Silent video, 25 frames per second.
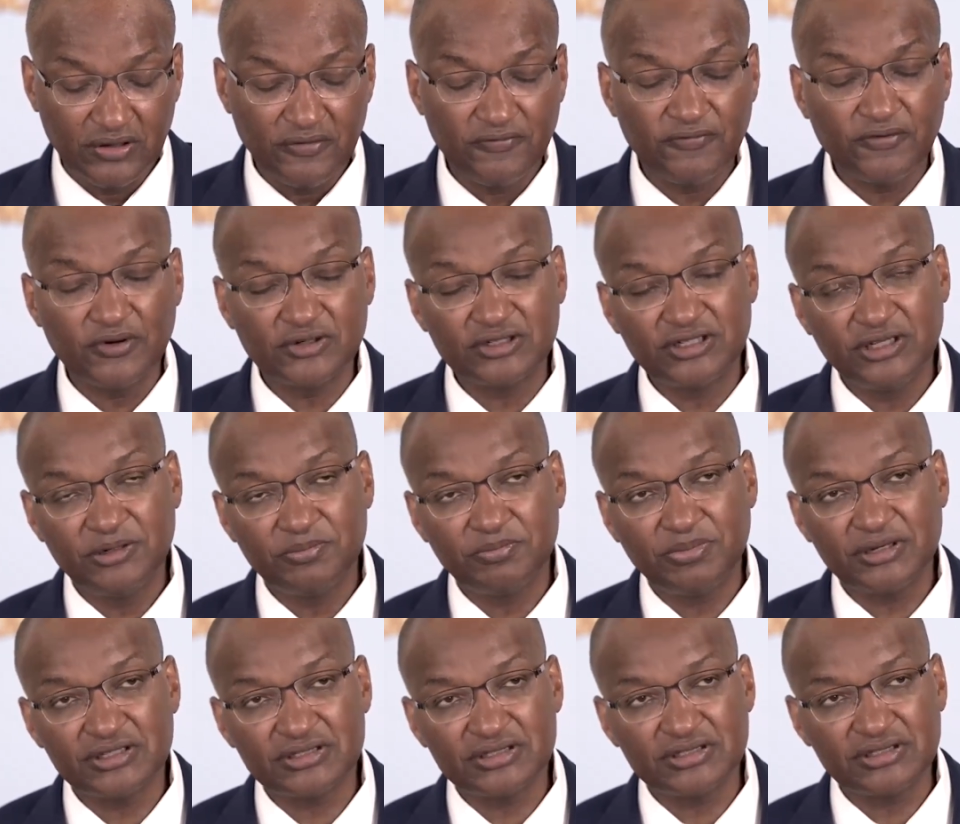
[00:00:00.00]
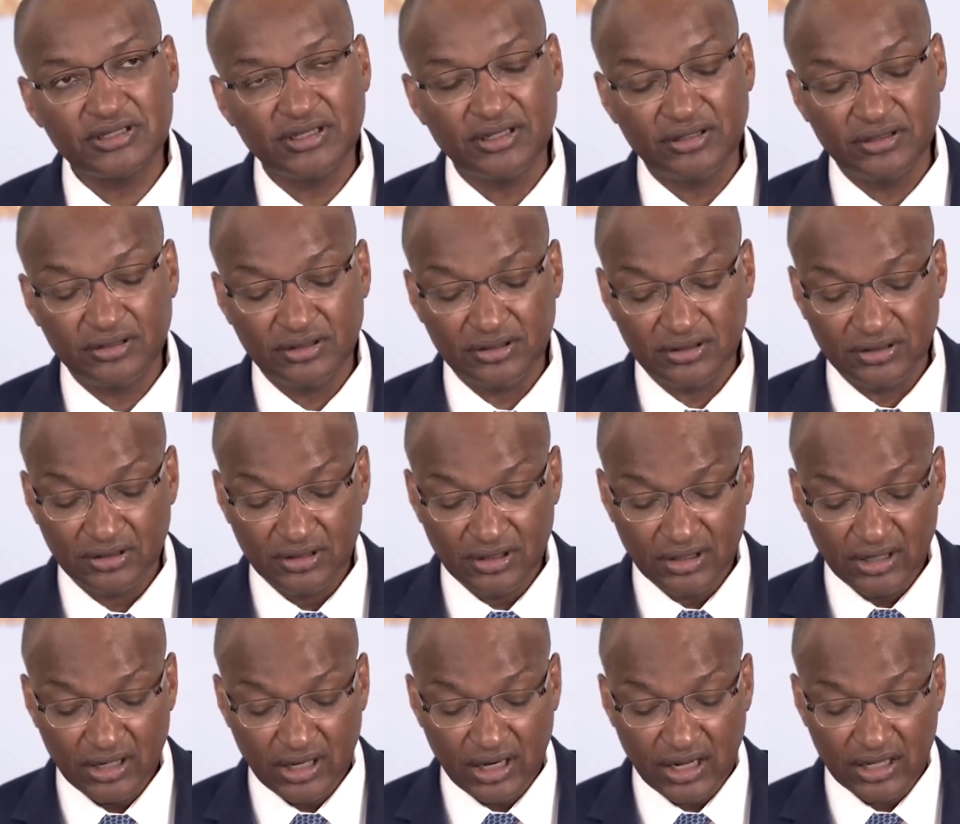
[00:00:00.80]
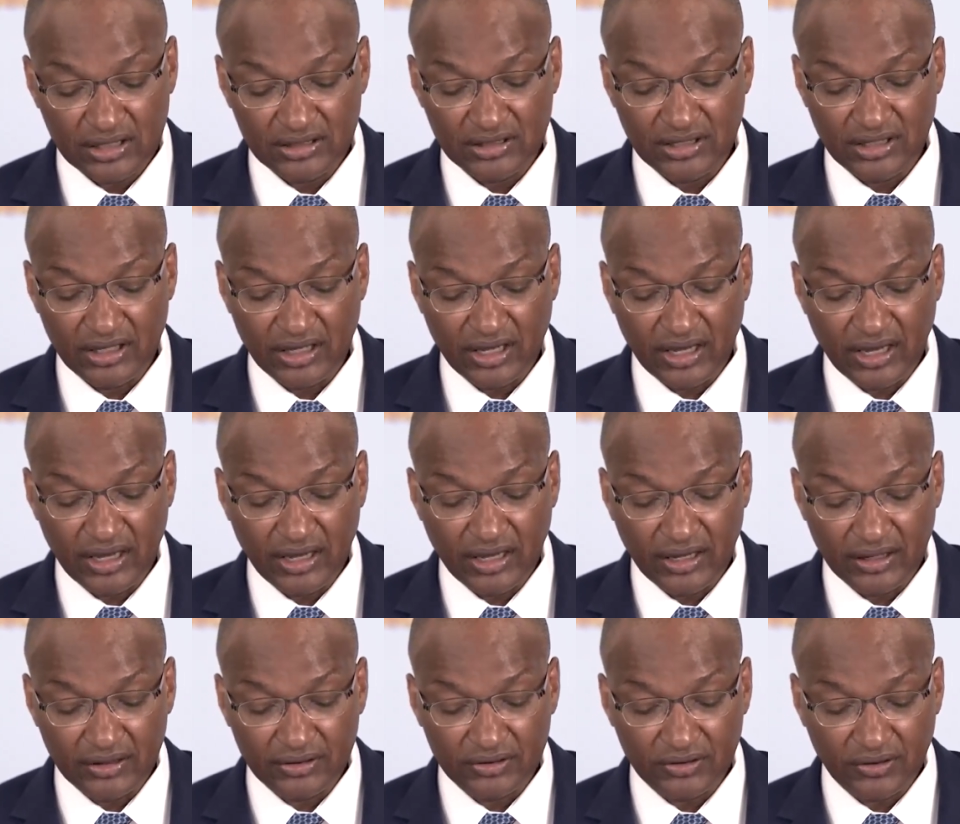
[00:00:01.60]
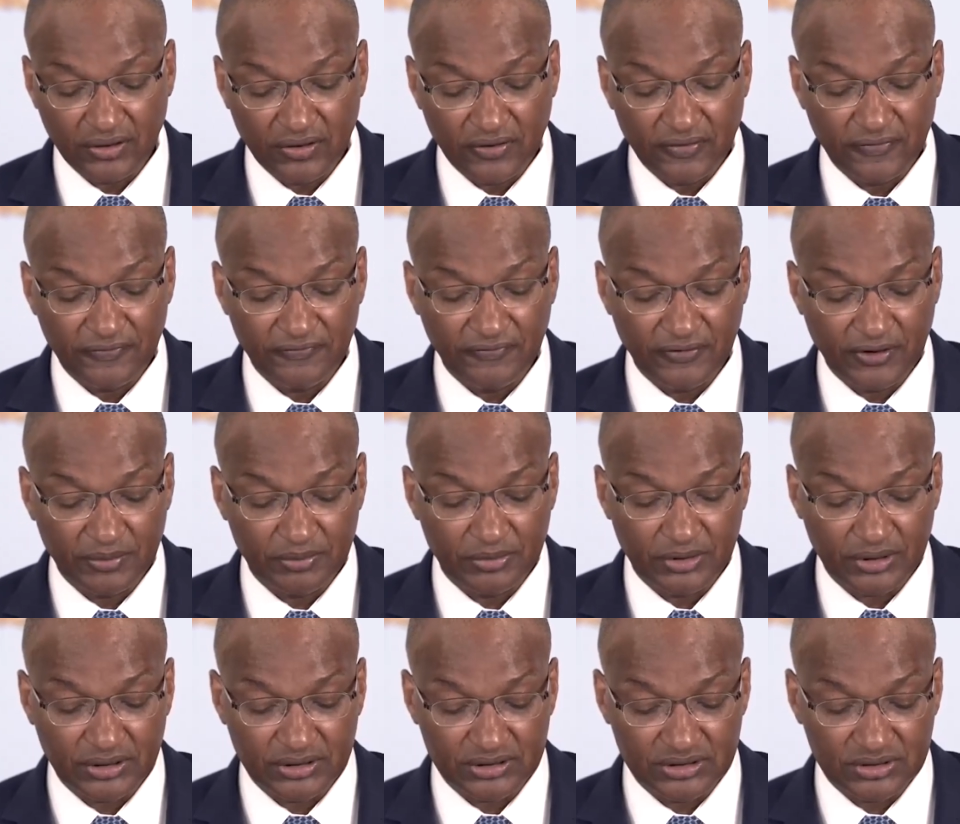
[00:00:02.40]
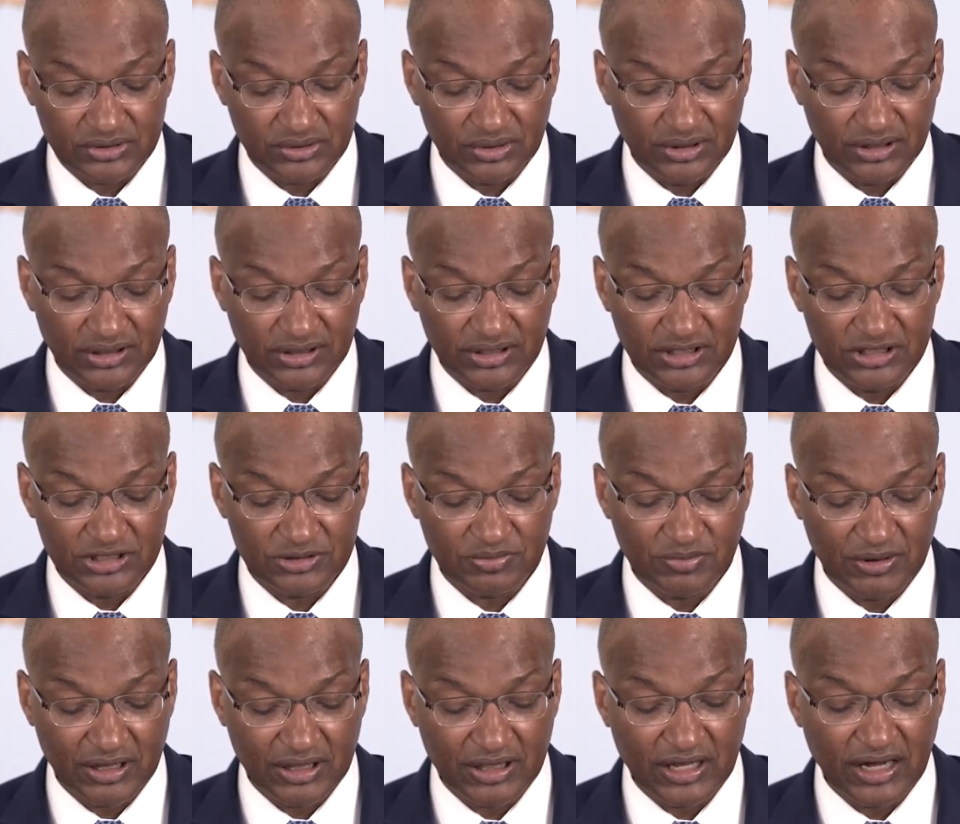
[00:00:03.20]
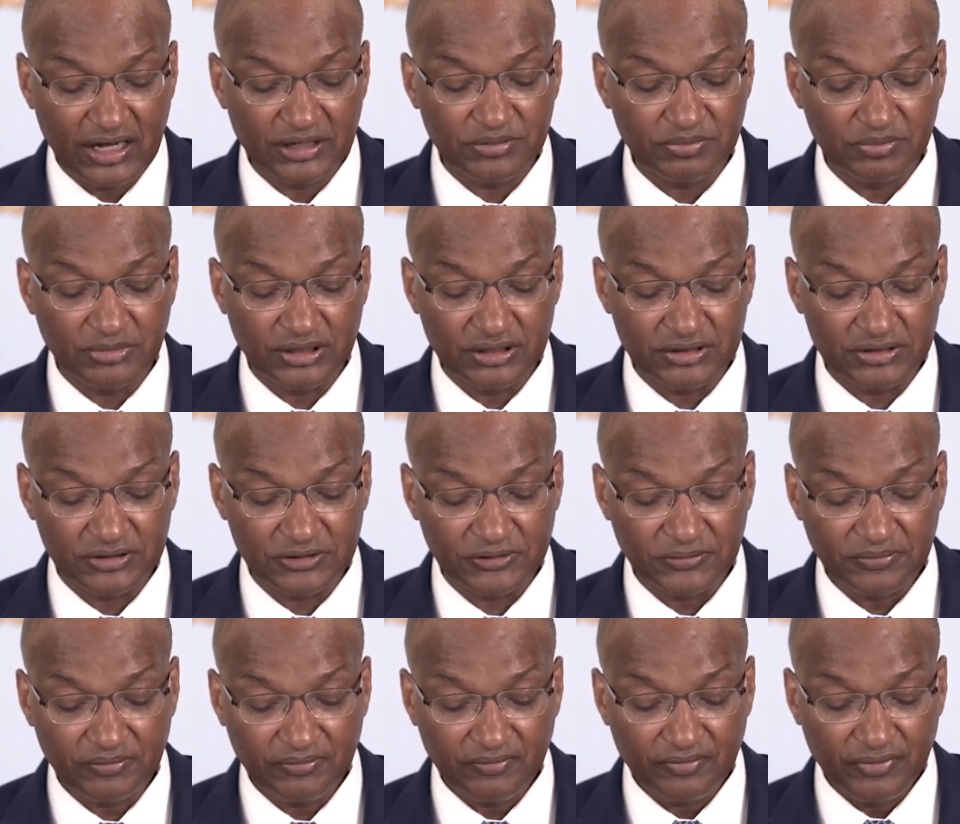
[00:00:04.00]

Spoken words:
14% at the end of February, so increased by that much.